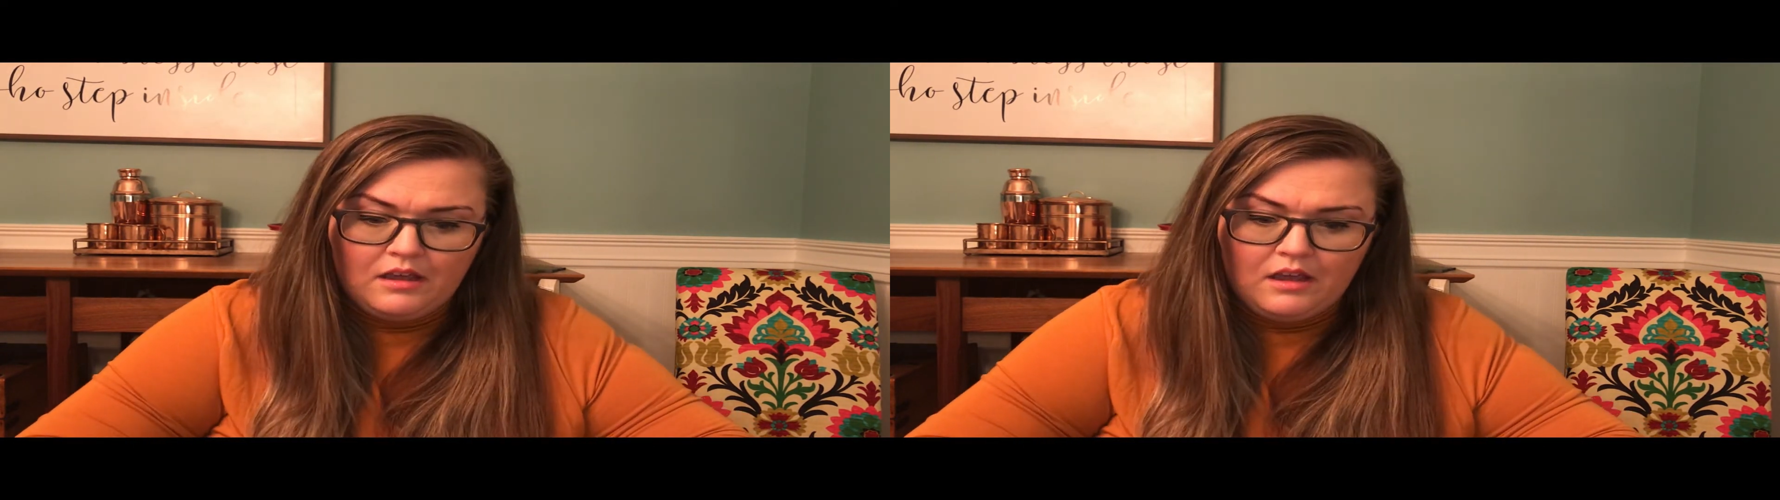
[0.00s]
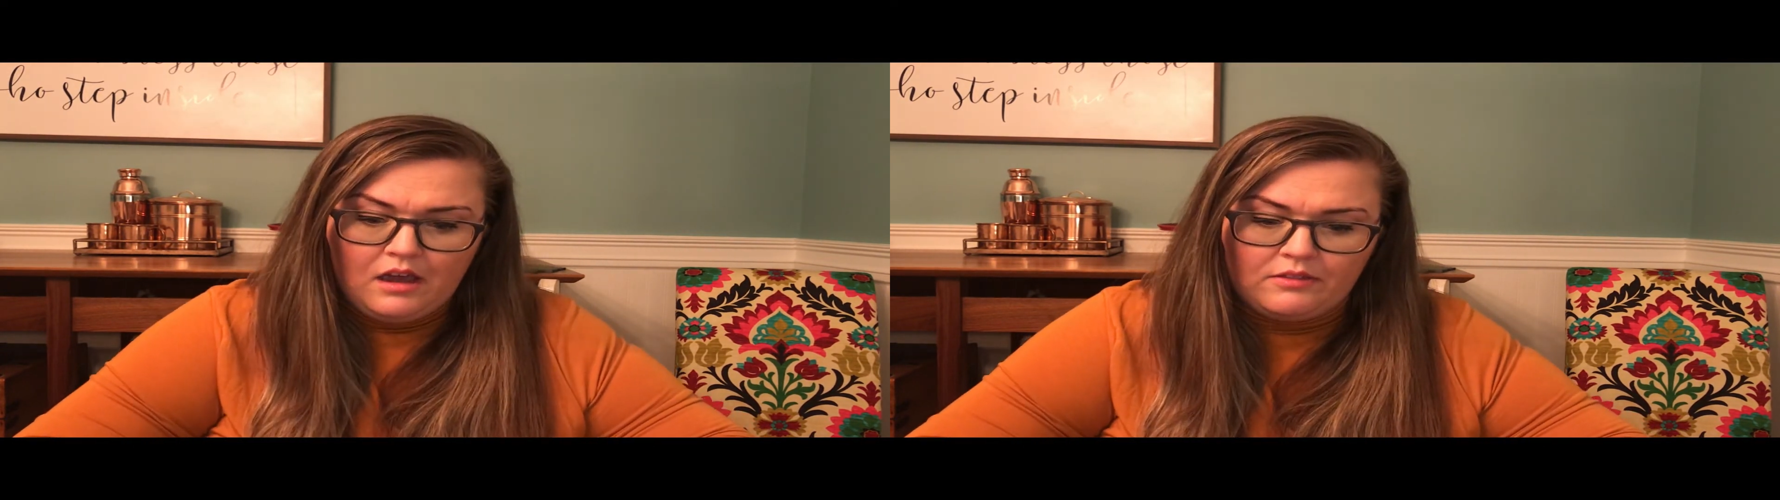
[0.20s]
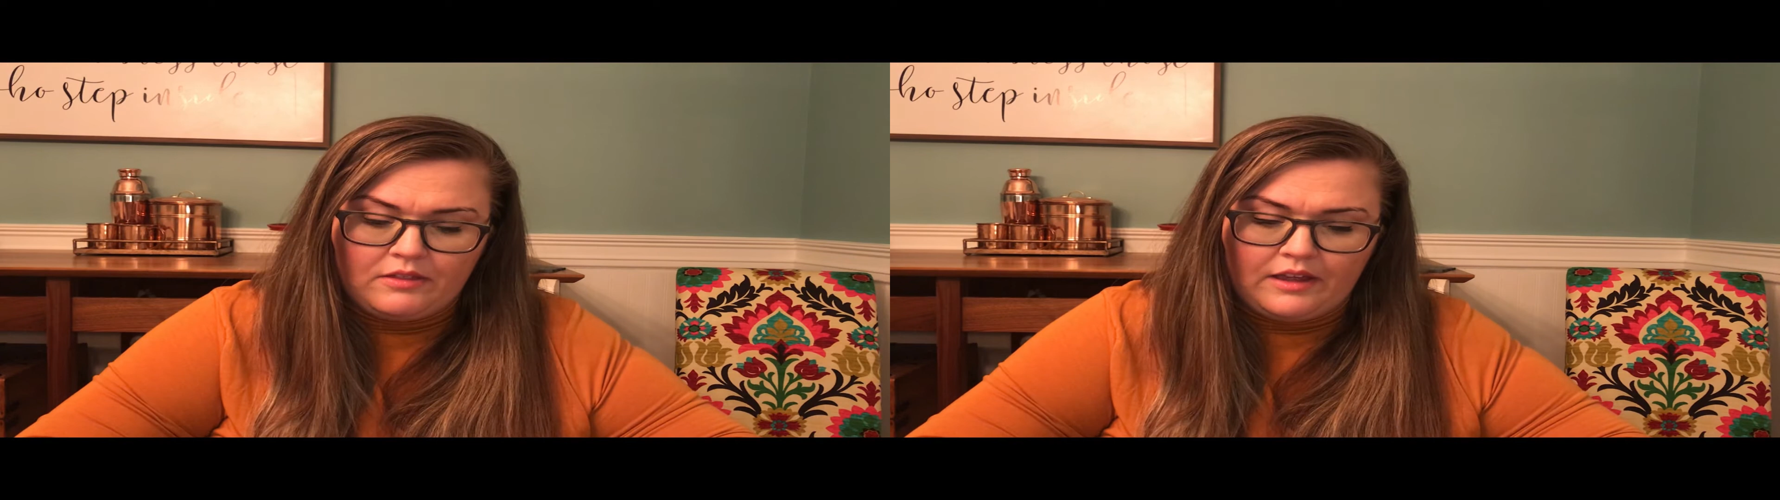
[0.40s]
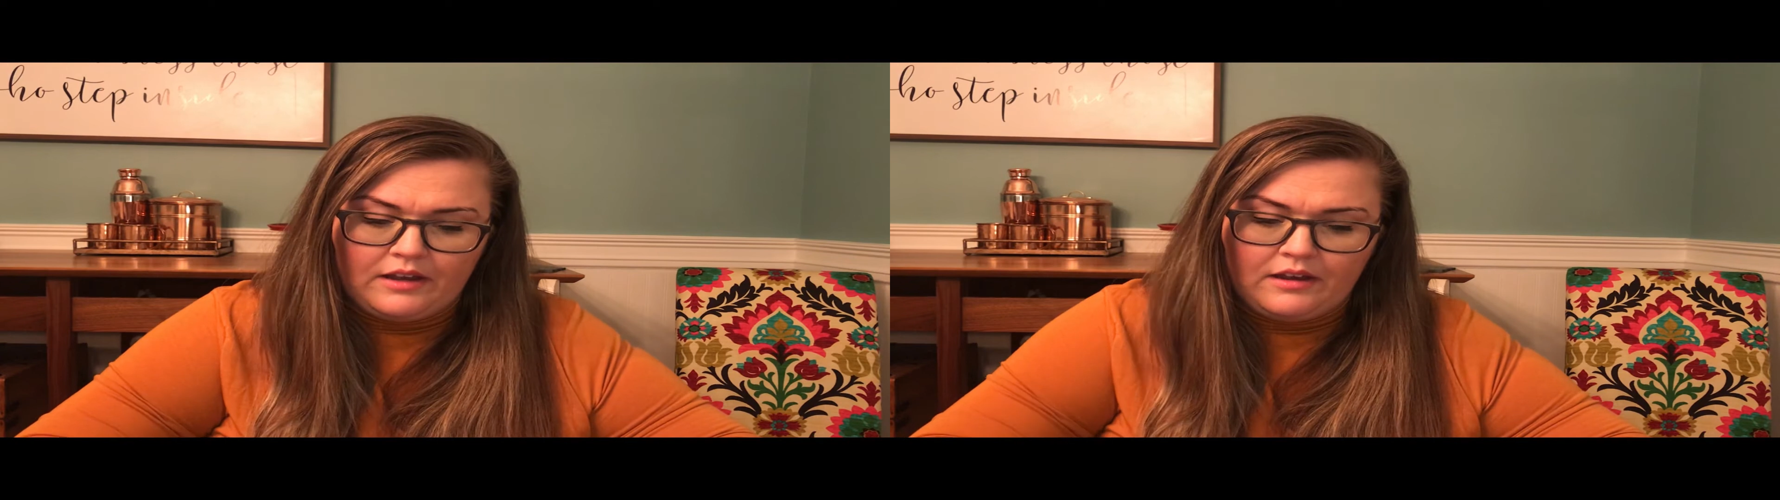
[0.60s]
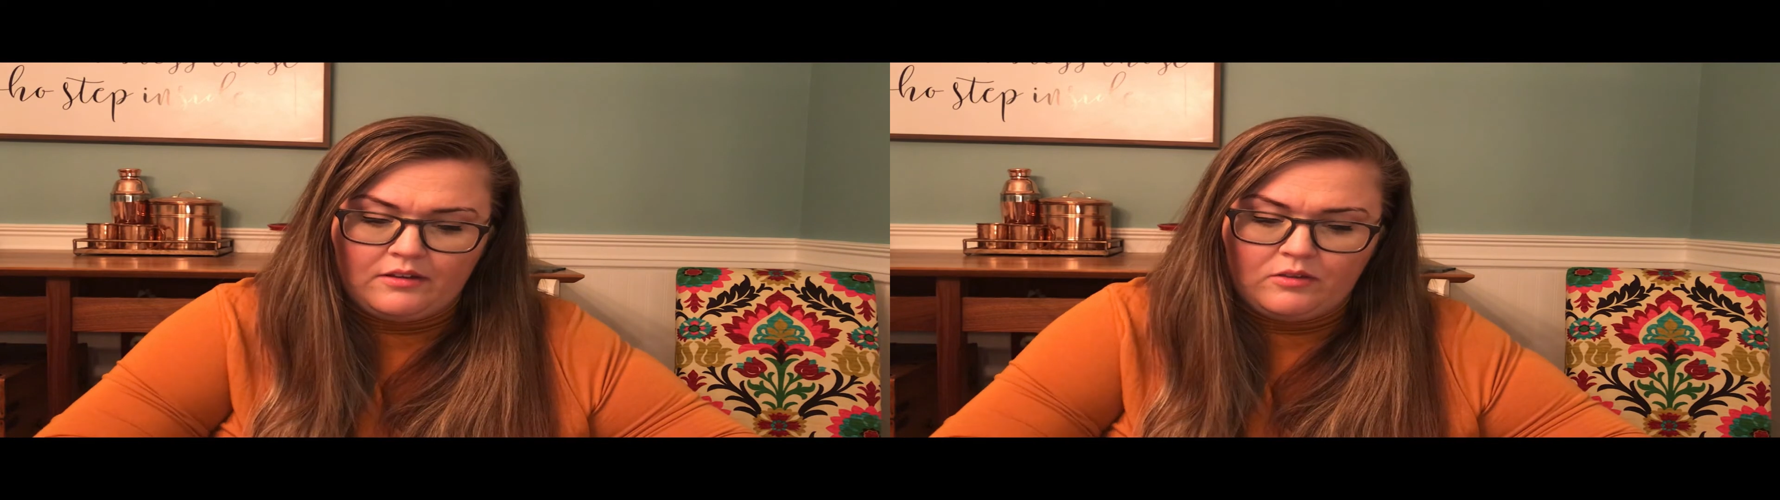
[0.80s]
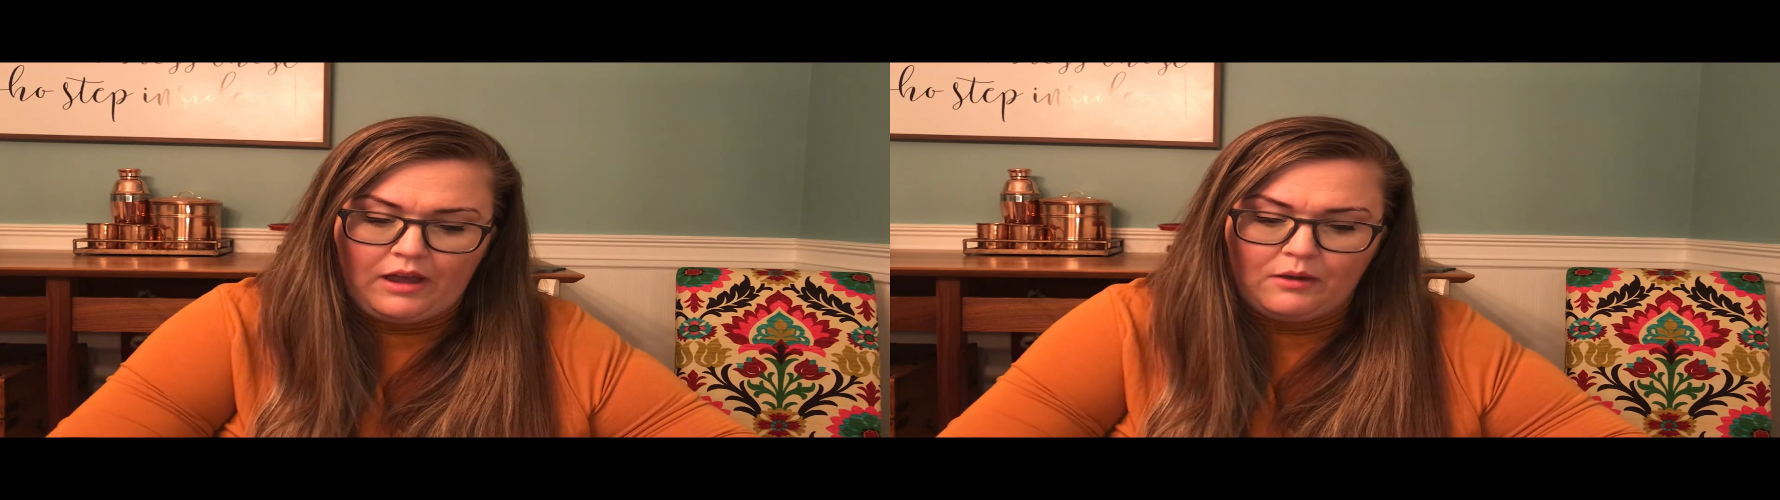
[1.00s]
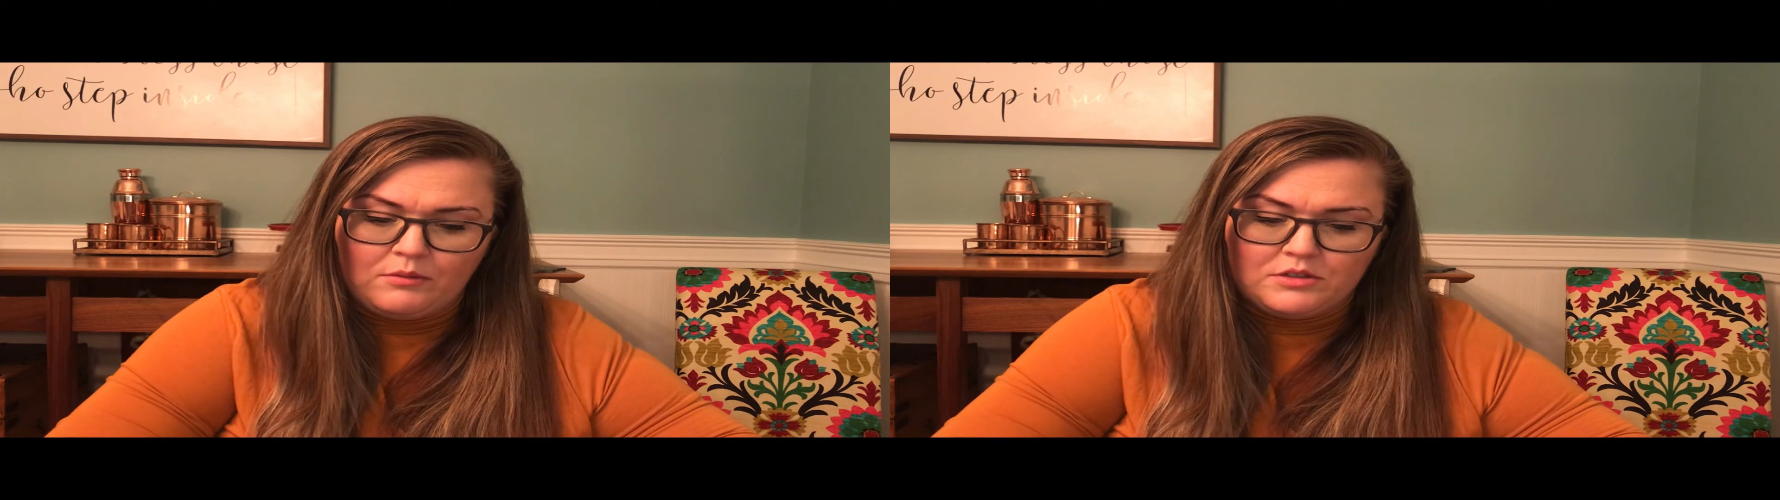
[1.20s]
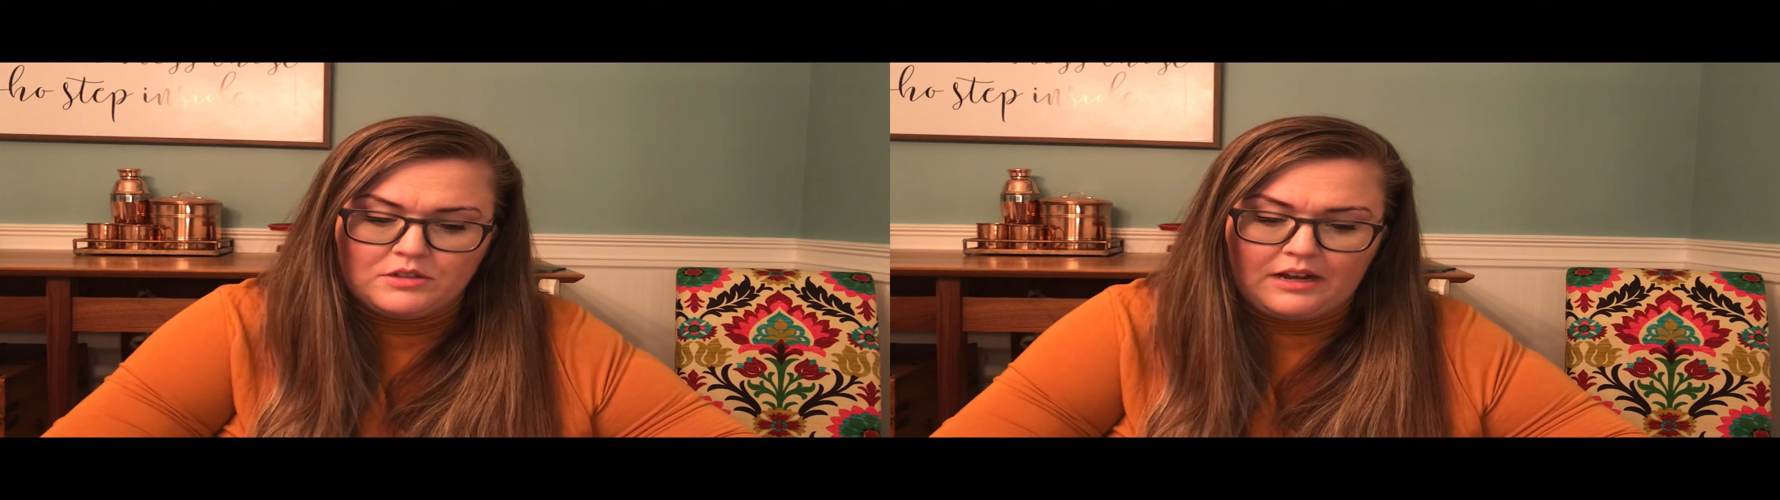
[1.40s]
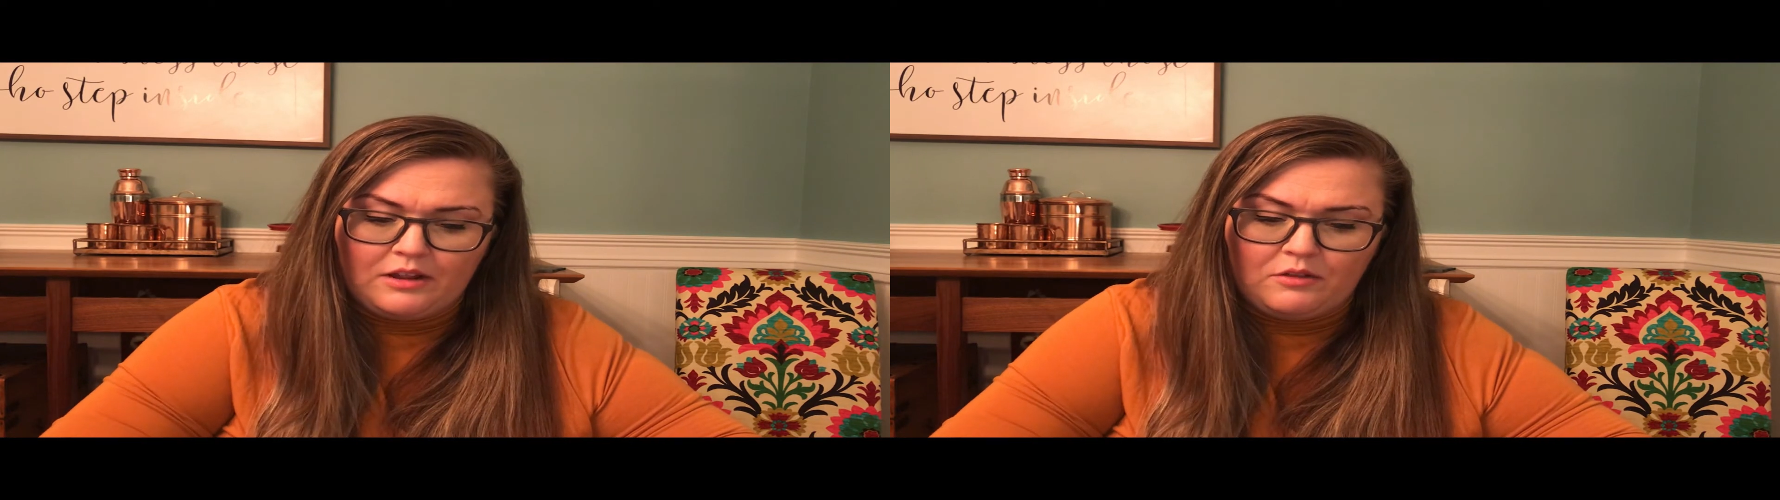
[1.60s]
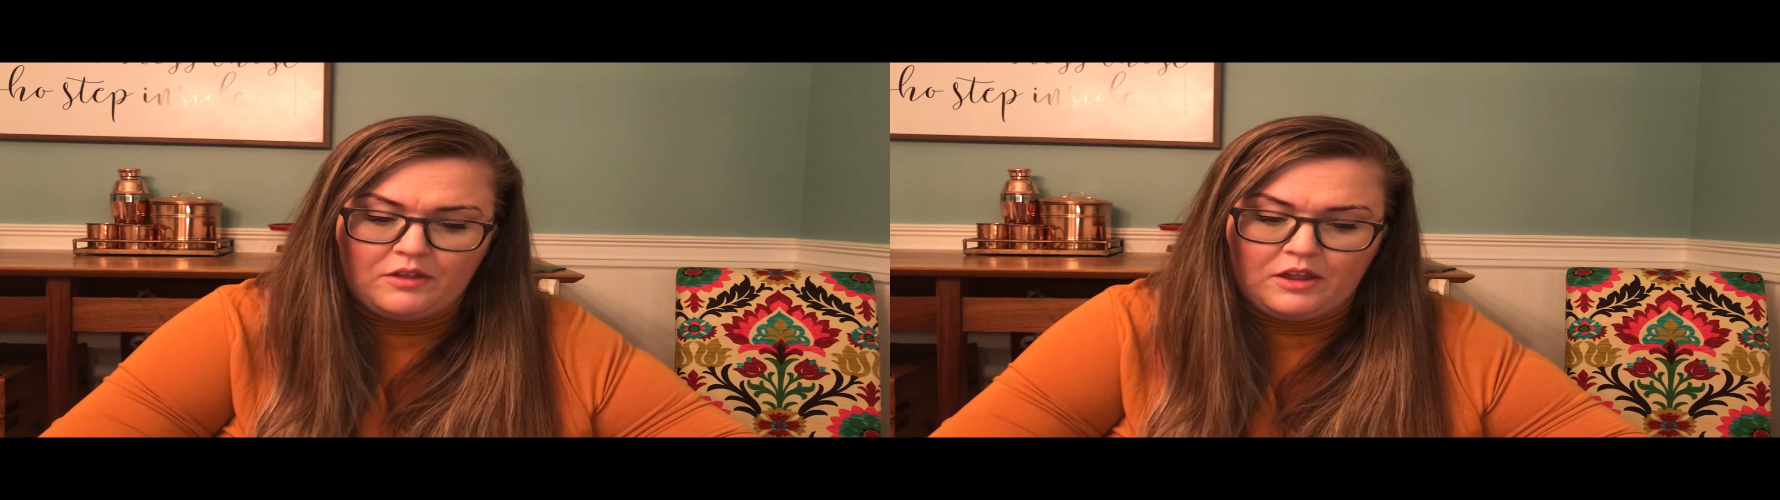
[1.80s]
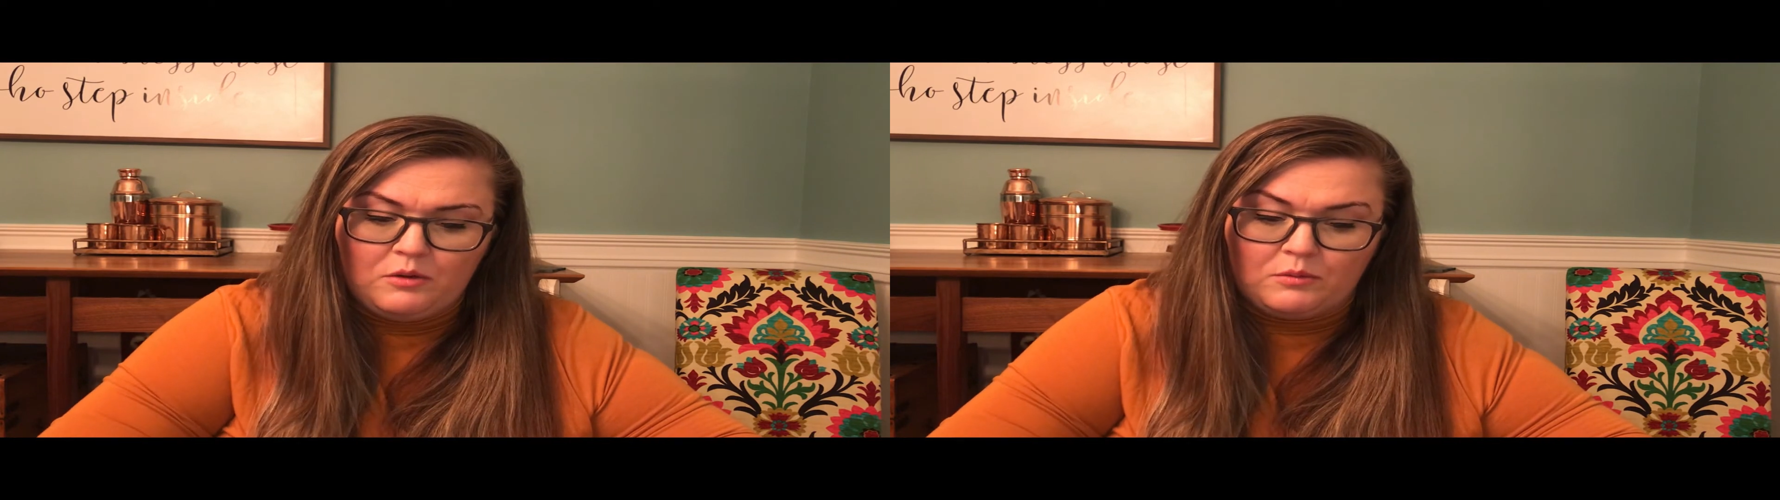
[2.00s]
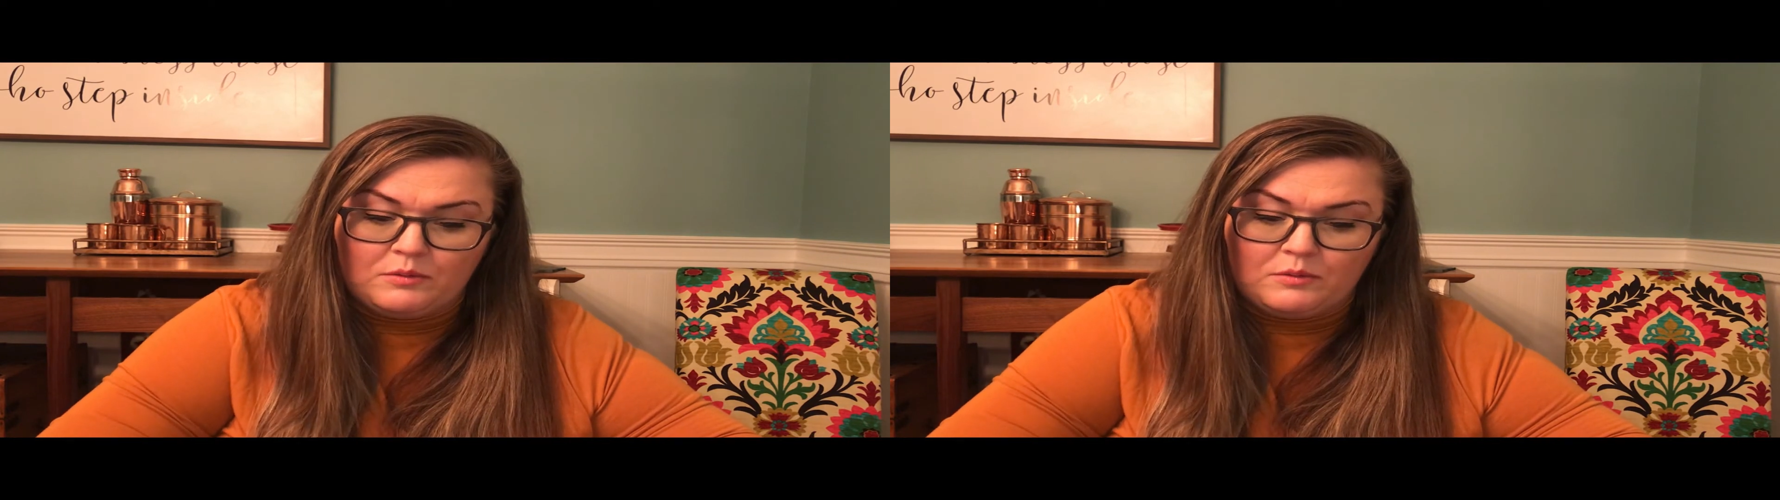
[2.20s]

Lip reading: And then how do you think you would